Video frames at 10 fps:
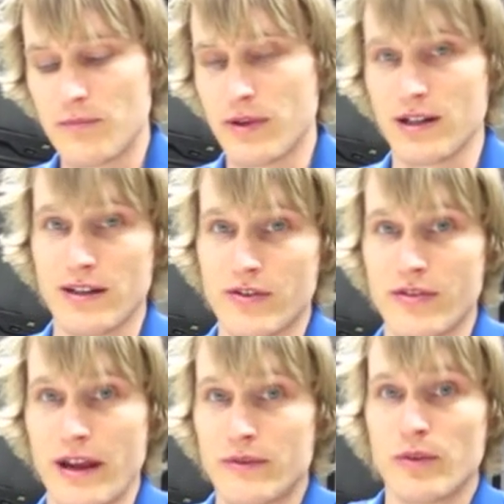
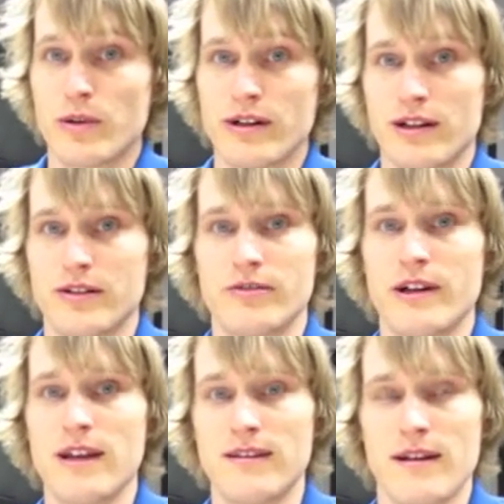Because everyone can
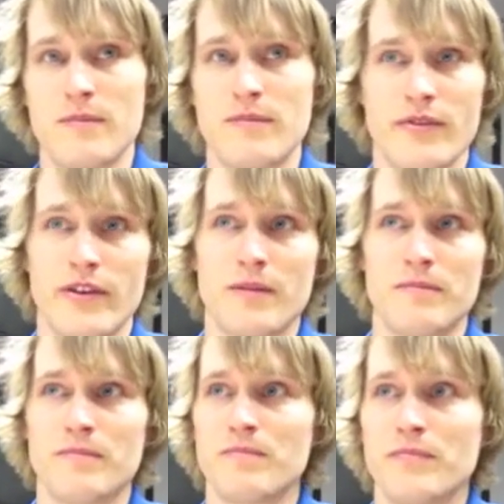create them,
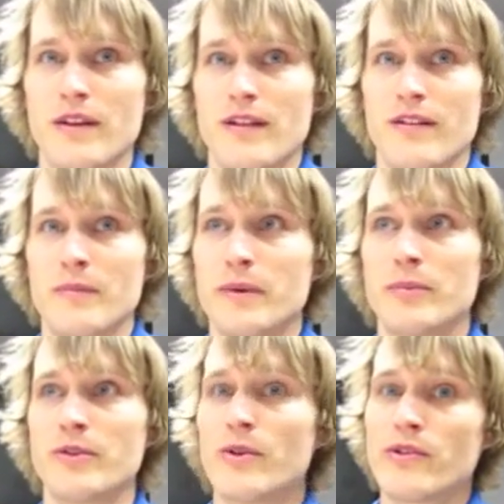some
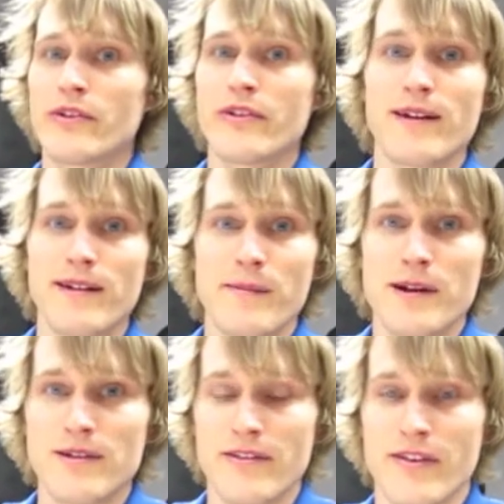people know what they're talking
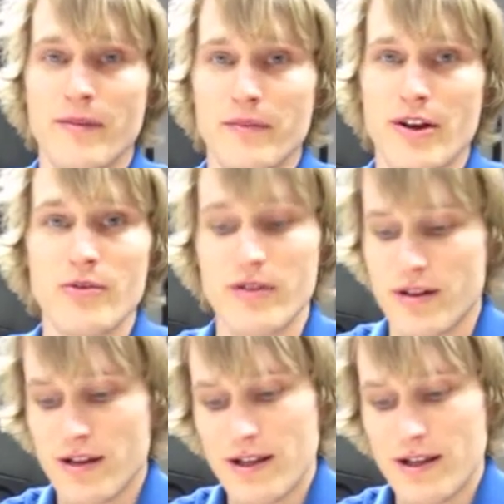about and some don't,